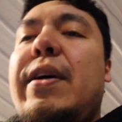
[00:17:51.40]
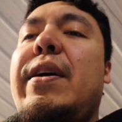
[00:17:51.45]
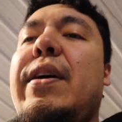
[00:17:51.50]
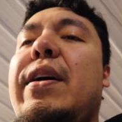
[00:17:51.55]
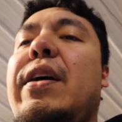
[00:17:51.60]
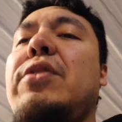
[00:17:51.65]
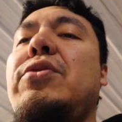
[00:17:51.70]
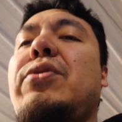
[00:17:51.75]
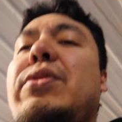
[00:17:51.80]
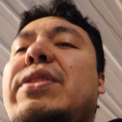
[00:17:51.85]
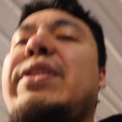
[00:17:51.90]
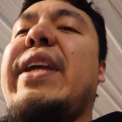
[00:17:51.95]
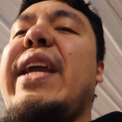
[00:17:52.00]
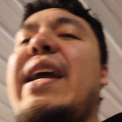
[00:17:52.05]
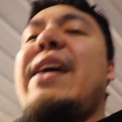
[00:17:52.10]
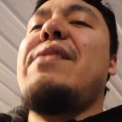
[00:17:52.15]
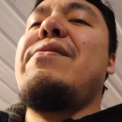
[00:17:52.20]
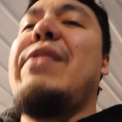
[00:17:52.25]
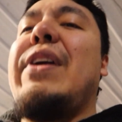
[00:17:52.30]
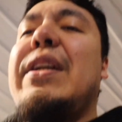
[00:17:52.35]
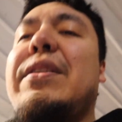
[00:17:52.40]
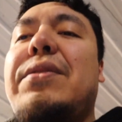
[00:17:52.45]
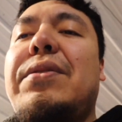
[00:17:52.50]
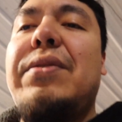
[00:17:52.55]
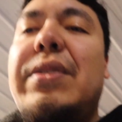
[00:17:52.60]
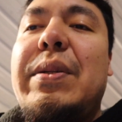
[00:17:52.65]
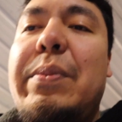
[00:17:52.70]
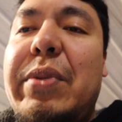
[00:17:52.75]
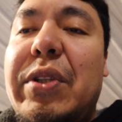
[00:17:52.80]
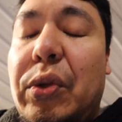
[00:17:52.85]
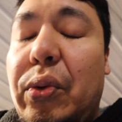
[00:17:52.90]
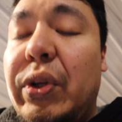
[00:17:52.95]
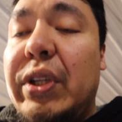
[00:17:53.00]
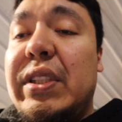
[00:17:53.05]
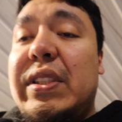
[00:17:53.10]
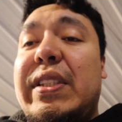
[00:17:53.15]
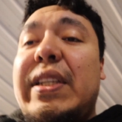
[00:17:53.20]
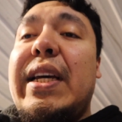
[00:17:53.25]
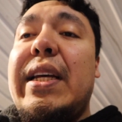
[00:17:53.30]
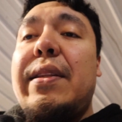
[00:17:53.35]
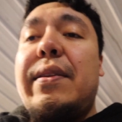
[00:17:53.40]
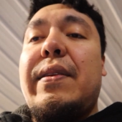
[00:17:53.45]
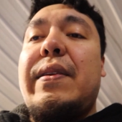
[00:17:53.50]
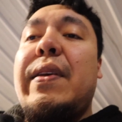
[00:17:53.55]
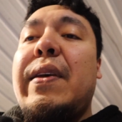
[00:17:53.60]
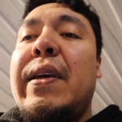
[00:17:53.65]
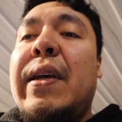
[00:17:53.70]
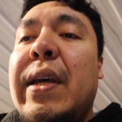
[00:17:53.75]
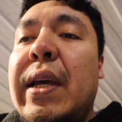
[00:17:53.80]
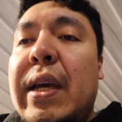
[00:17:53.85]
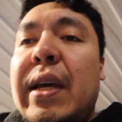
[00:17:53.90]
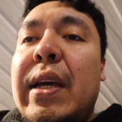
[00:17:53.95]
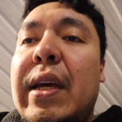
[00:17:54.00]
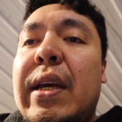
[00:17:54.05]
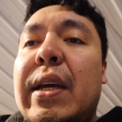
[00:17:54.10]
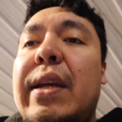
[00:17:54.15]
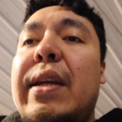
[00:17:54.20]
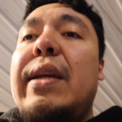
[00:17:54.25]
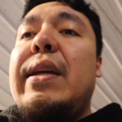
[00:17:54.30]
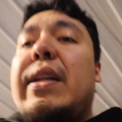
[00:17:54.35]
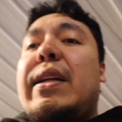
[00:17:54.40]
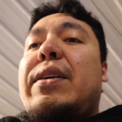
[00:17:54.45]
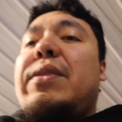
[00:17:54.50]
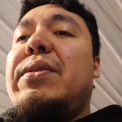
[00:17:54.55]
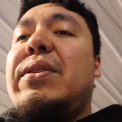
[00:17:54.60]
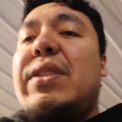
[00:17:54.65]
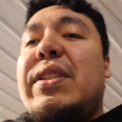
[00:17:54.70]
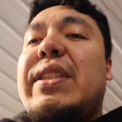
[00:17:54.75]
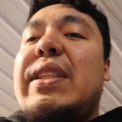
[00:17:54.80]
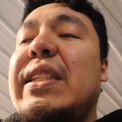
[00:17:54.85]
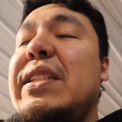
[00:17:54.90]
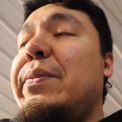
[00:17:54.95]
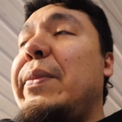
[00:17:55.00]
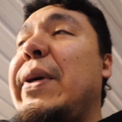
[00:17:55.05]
hundreds of calf raisers in between sets. Just as